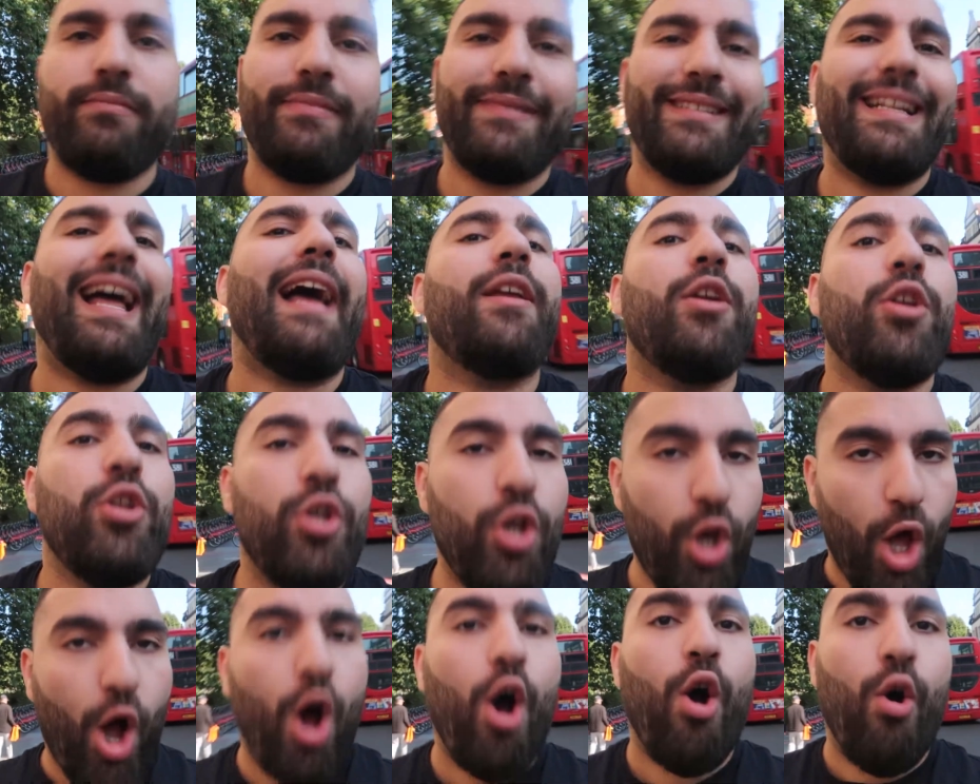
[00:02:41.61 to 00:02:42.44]
Now you
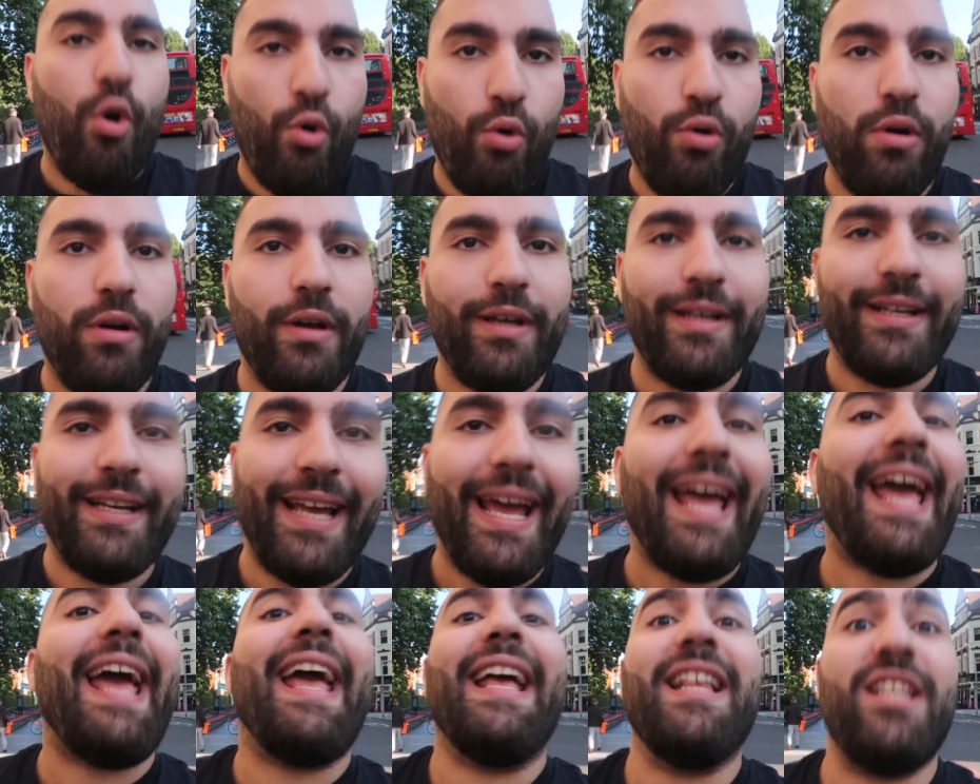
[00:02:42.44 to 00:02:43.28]
know
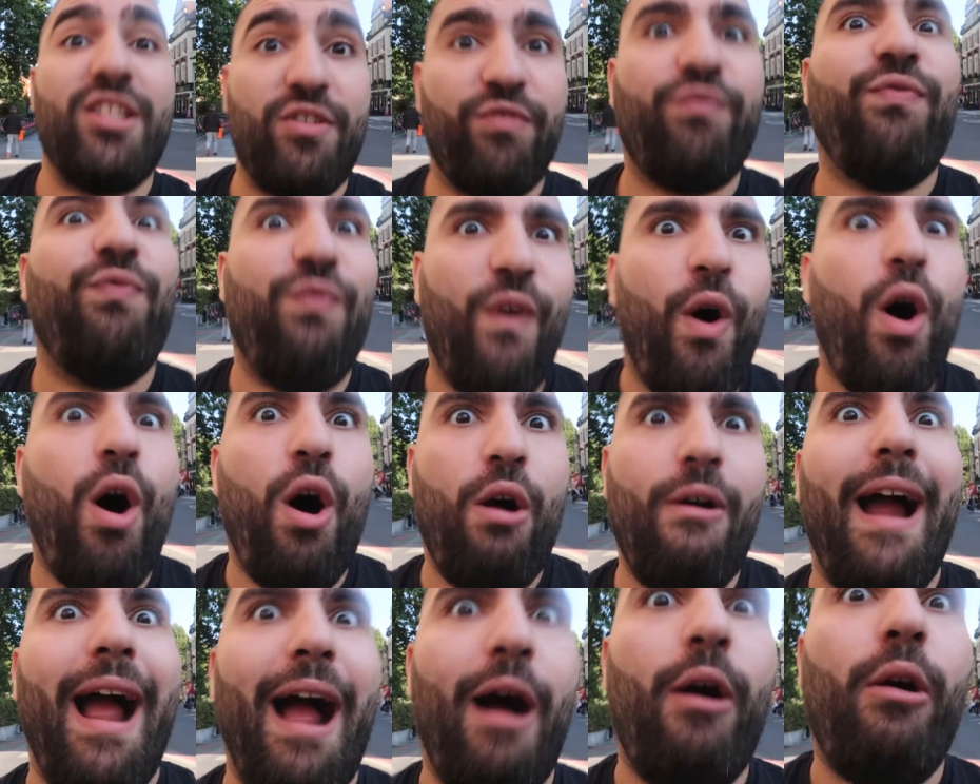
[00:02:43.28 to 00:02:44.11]
it's far
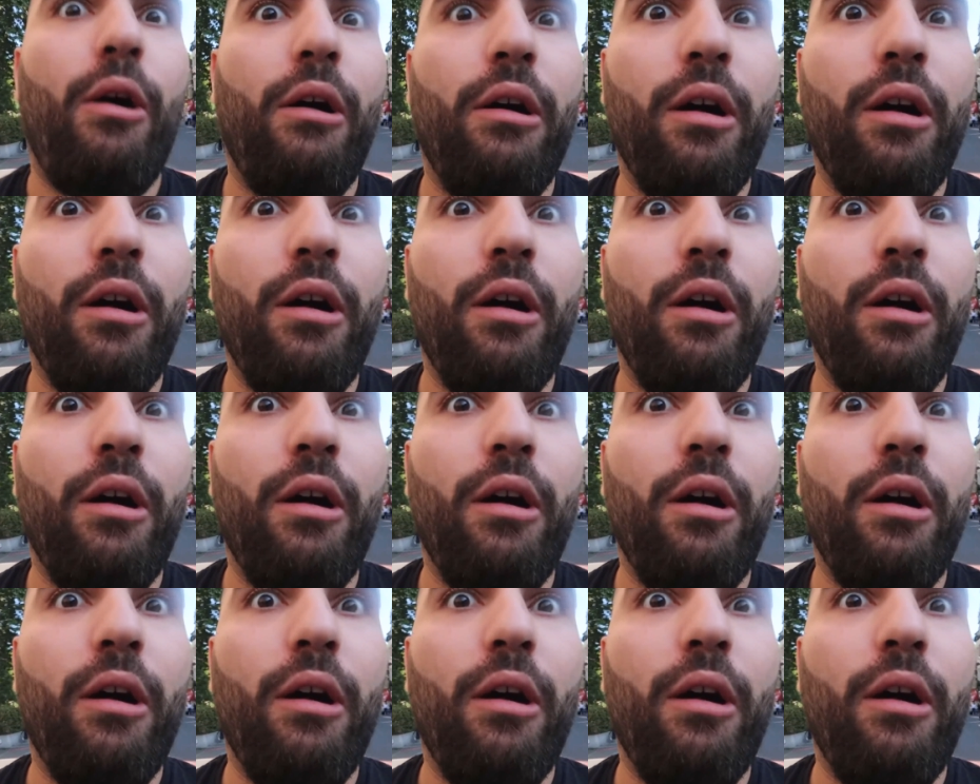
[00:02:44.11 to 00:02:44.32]
out.